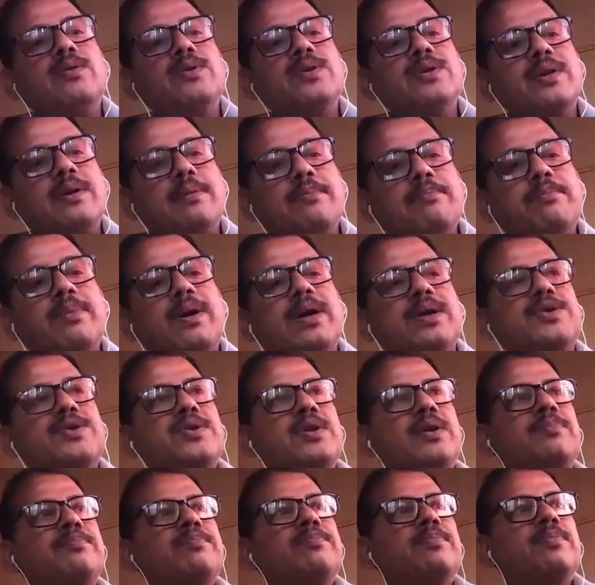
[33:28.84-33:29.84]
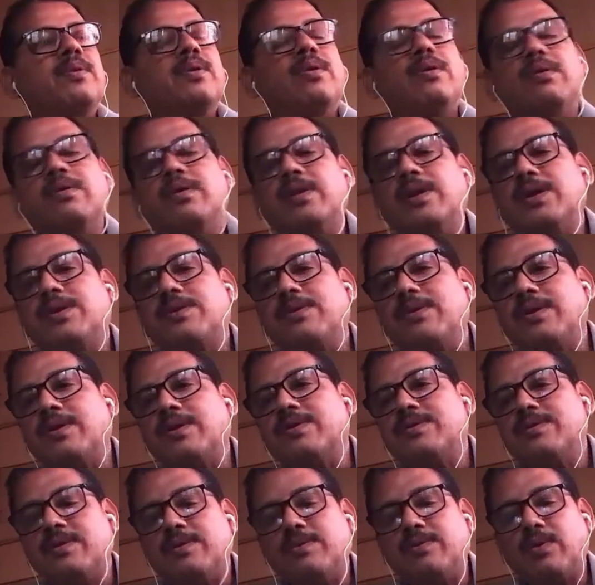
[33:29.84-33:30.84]
step by step all the
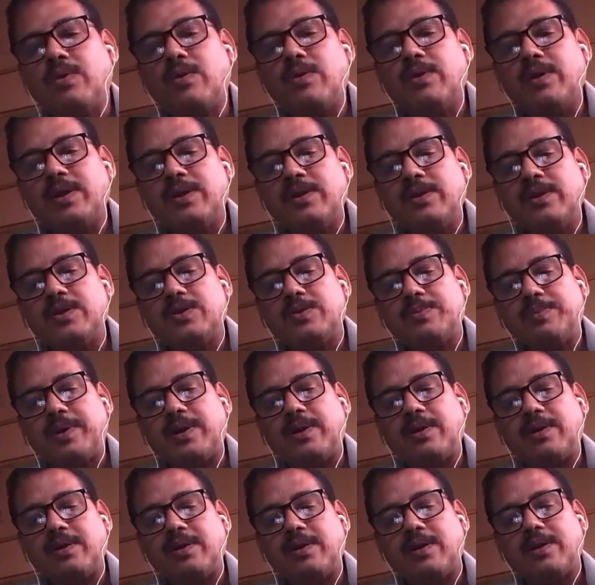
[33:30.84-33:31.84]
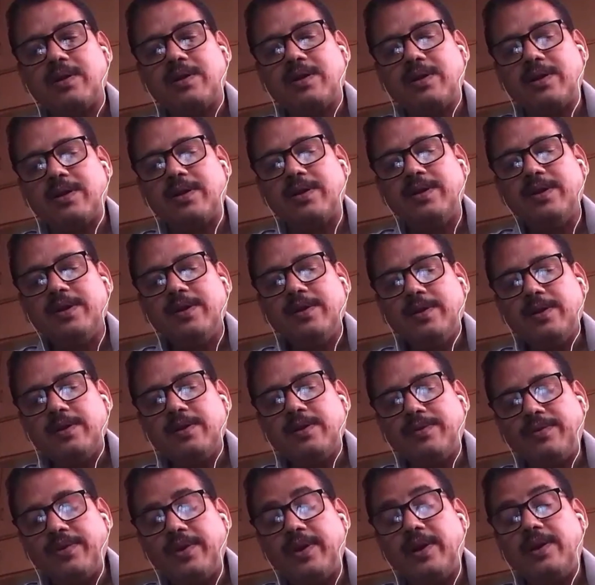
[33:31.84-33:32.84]
tricks involved in this particular
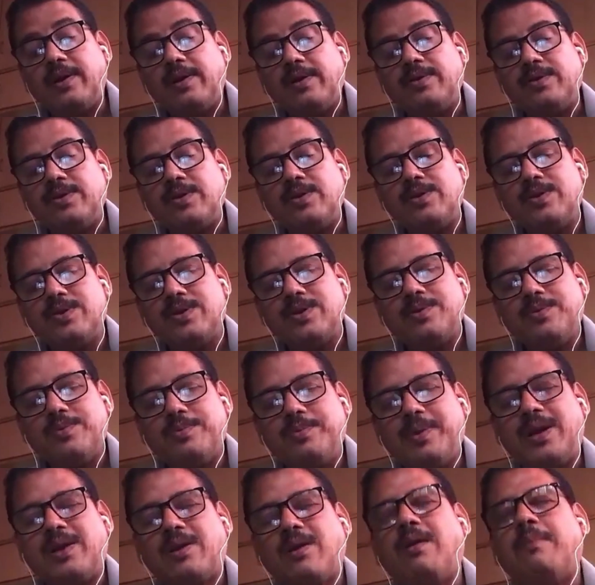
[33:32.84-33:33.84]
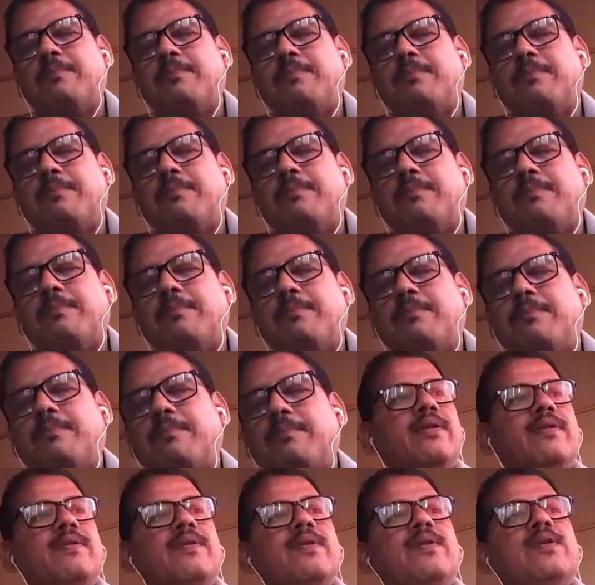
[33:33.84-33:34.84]
field. It's a bit complicated
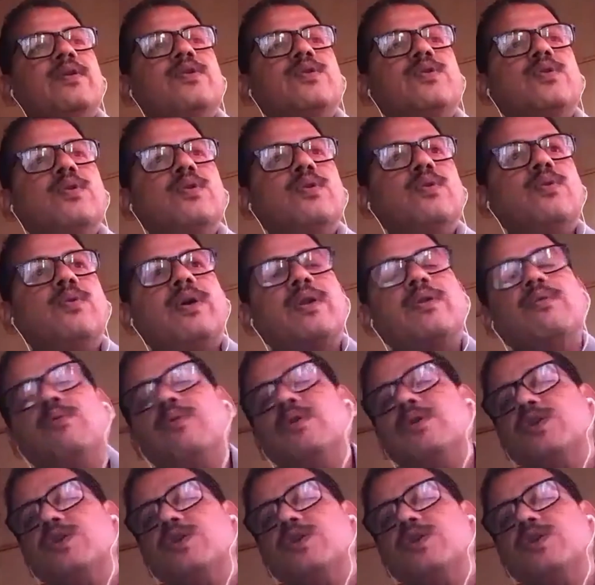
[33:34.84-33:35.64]
one, so one would